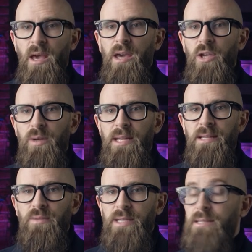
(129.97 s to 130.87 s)
you'd
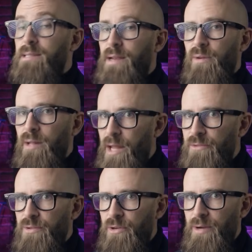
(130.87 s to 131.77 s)
need to eat several
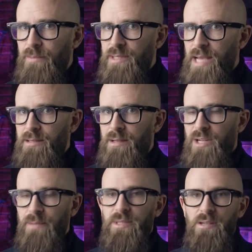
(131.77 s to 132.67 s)
hundred green potato
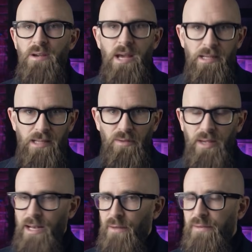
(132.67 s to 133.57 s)
chips to suffer
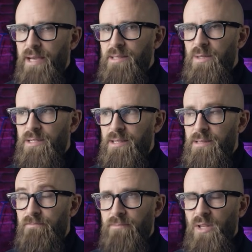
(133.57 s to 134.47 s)
ill effects, which
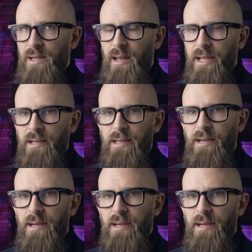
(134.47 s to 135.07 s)
is unlikely.